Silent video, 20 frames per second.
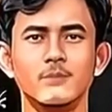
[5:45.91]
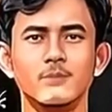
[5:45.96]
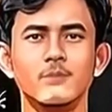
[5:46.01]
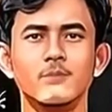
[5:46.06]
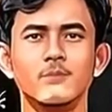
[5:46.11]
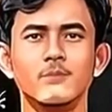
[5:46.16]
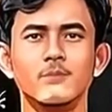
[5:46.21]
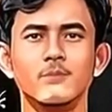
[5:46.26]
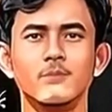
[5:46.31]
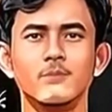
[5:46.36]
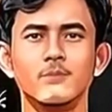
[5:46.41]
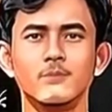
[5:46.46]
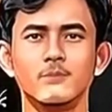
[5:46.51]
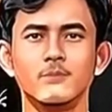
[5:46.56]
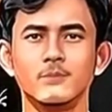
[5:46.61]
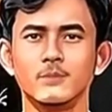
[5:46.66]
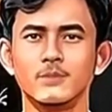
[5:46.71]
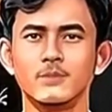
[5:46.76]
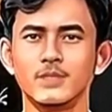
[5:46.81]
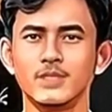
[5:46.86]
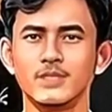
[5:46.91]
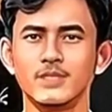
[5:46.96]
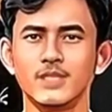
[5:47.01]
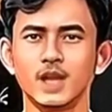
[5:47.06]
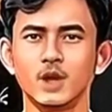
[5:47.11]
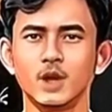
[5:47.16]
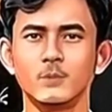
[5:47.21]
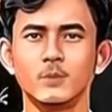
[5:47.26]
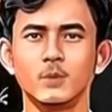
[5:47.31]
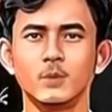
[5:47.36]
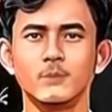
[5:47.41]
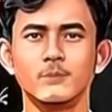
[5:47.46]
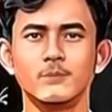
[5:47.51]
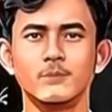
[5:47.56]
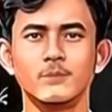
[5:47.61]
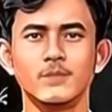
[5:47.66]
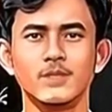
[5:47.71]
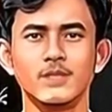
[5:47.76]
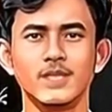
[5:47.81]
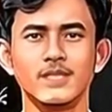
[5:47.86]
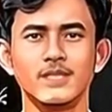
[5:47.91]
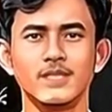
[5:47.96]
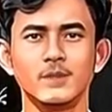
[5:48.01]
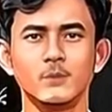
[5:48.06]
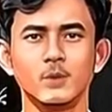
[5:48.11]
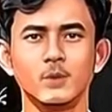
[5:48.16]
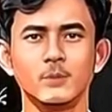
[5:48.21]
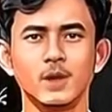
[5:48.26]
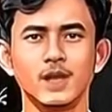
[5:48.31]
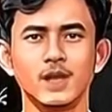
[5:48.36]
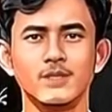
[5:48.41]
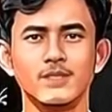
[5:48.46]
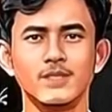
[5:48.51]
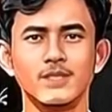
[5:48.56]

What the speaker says: Verify that the organization has a BC